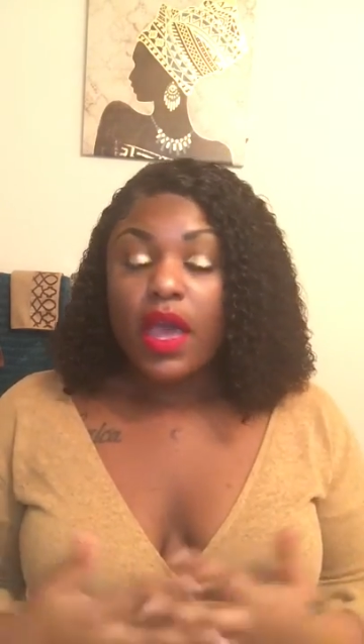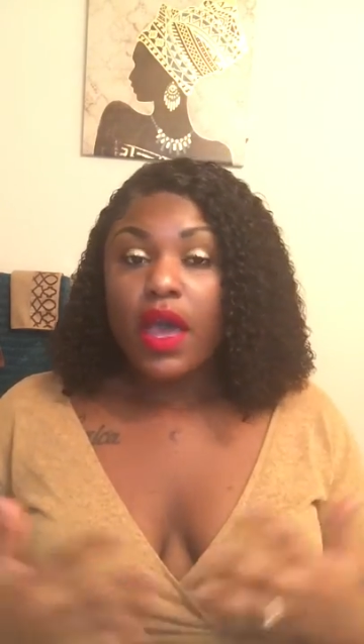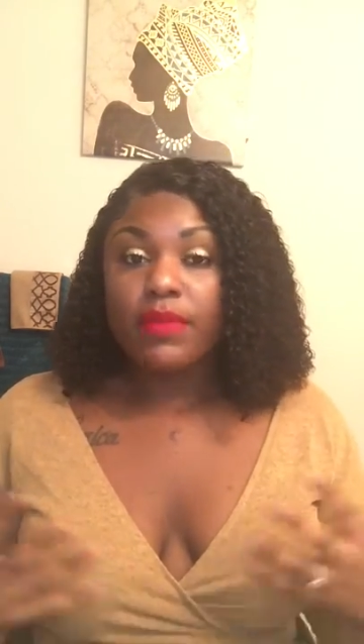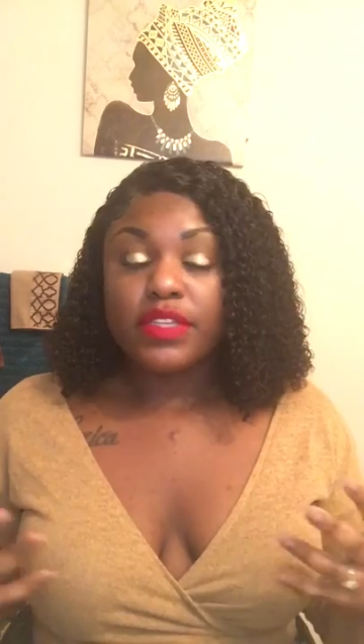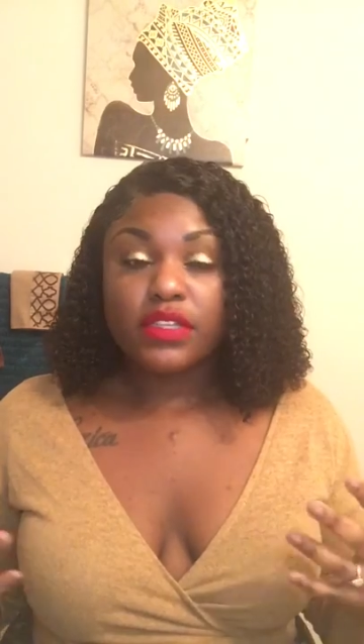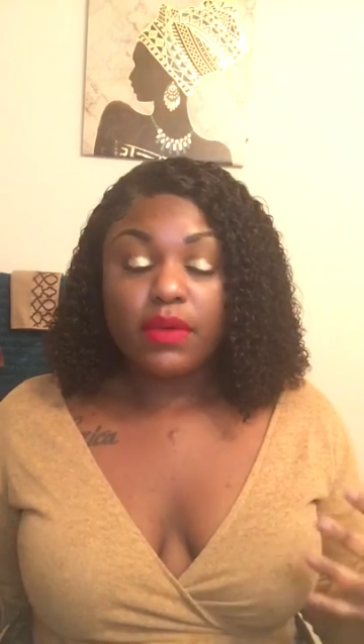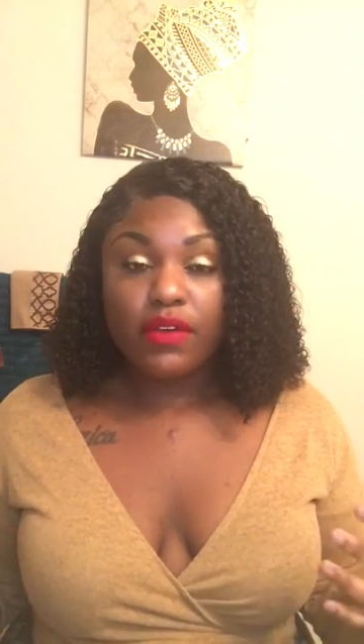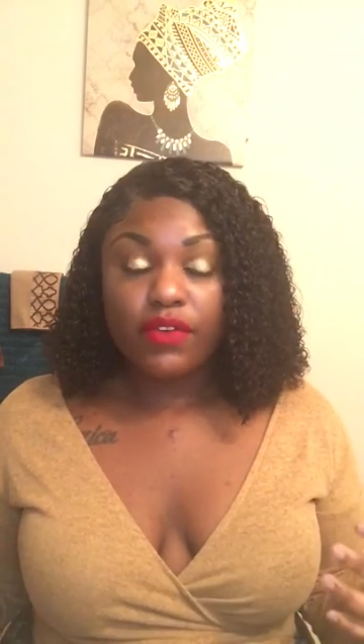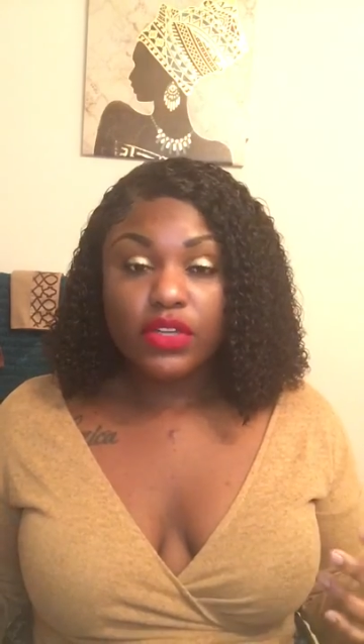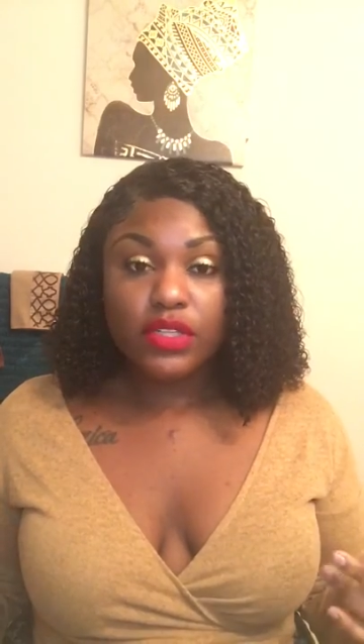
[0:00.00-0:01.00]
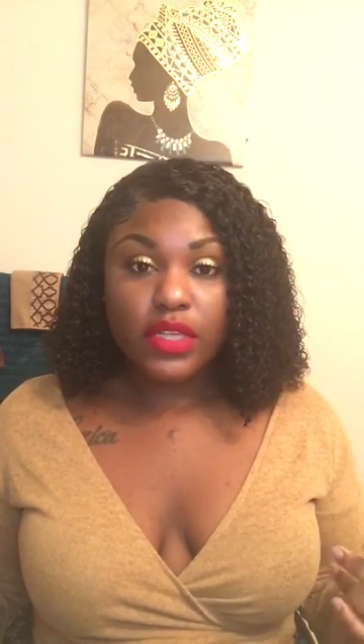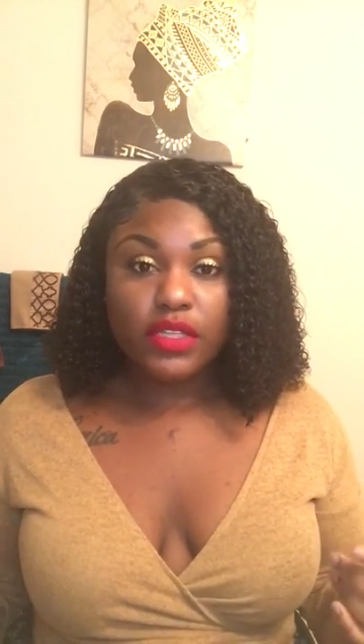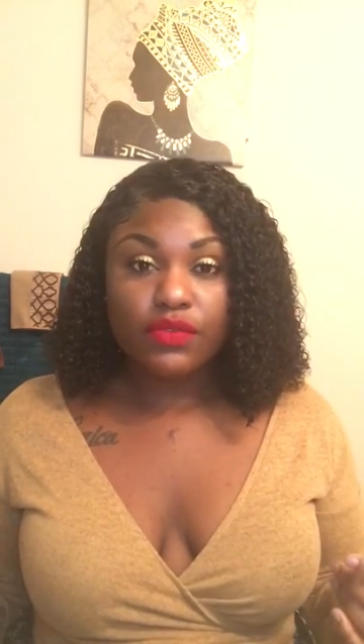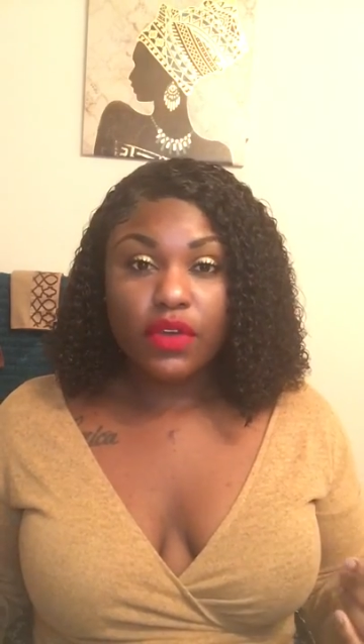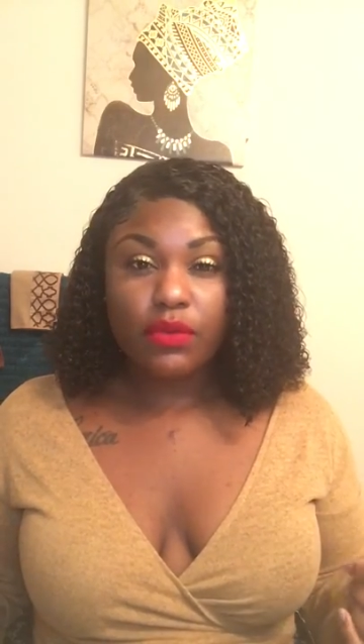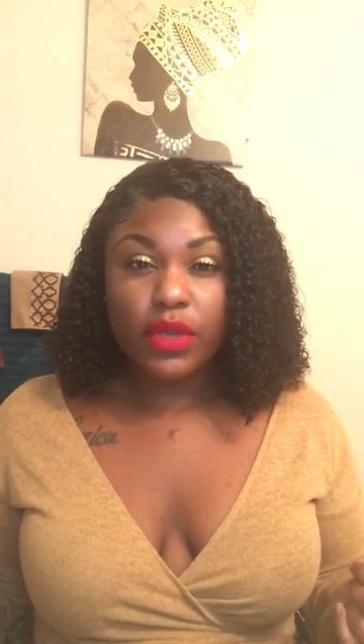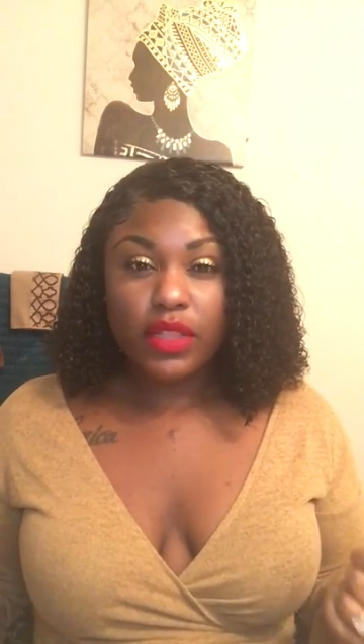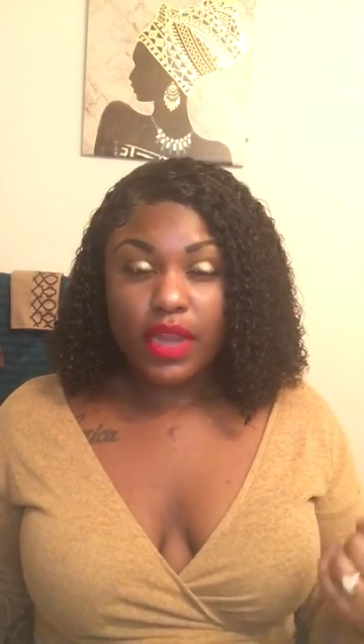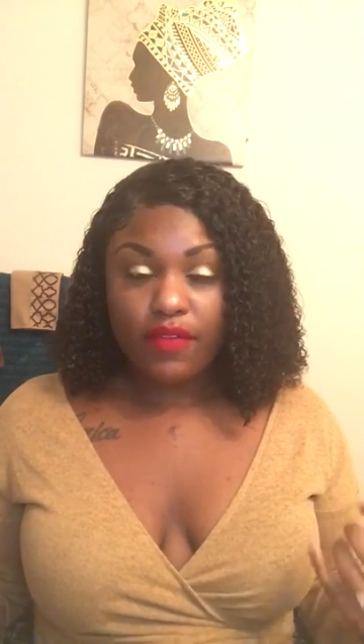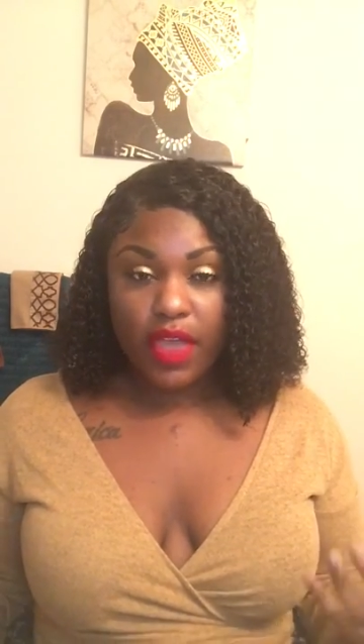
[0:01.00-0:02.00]
Um, this is my first lace front wig
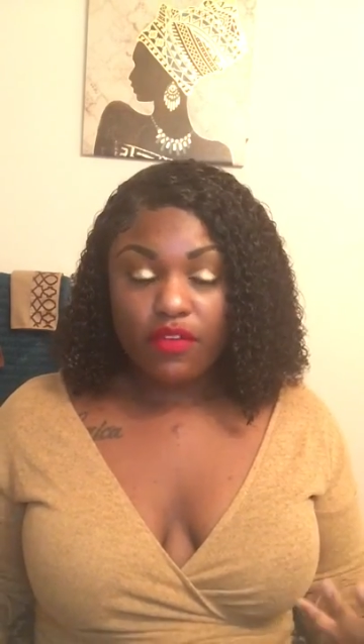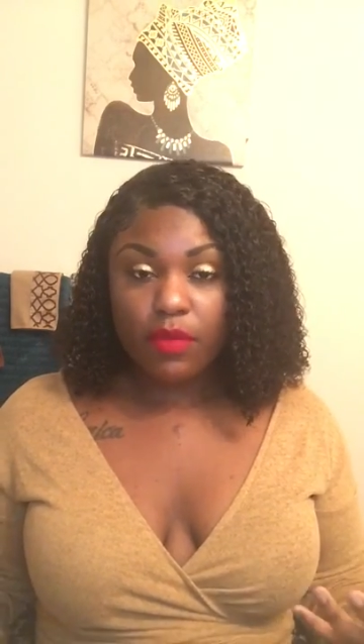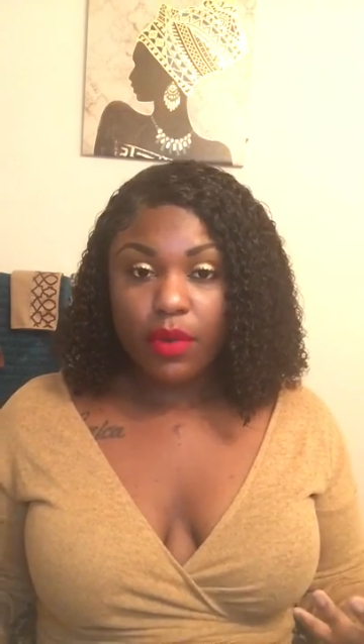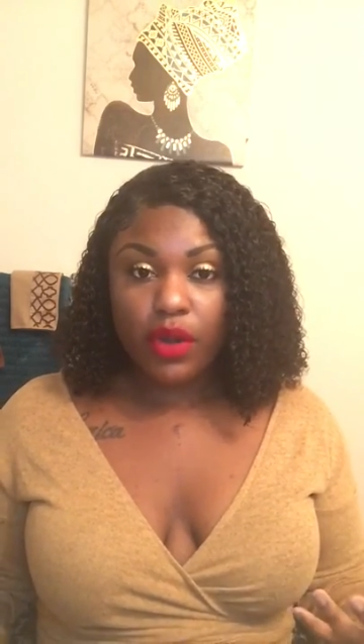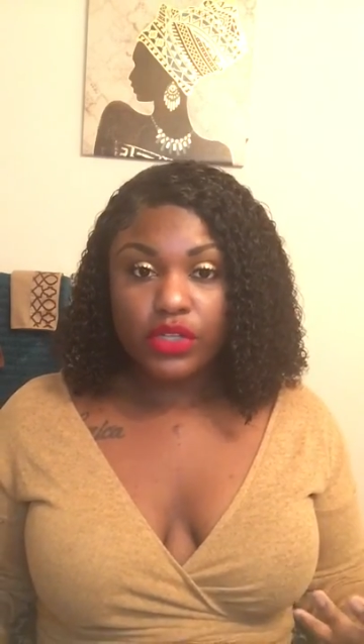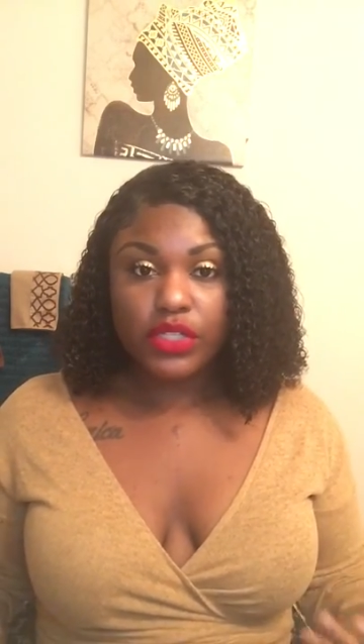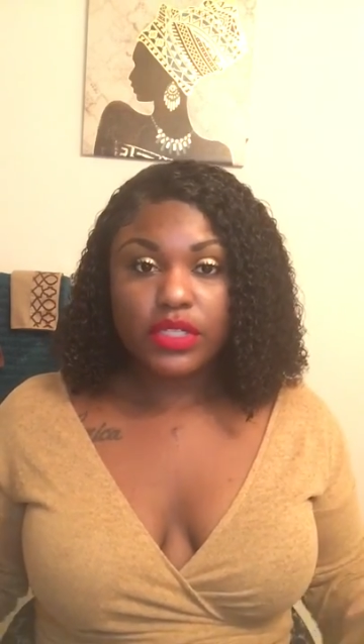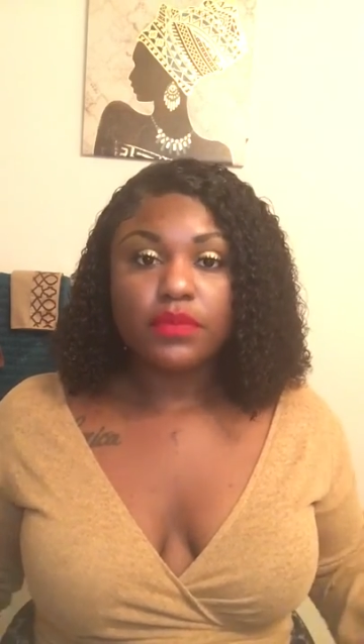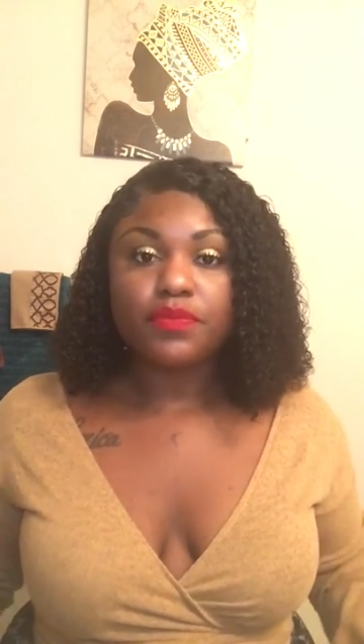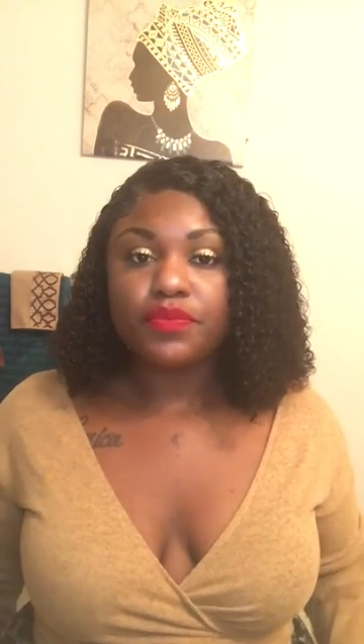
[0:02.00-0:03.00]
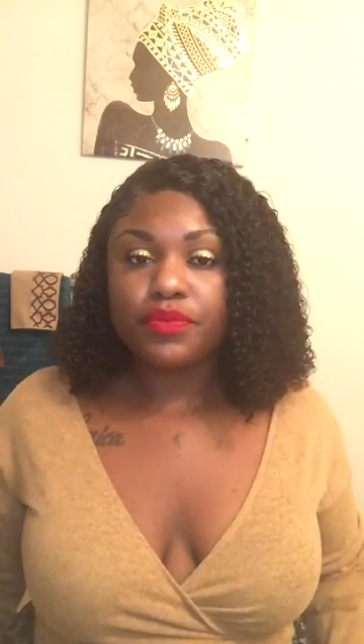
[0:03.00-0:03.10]
that I've ever purchased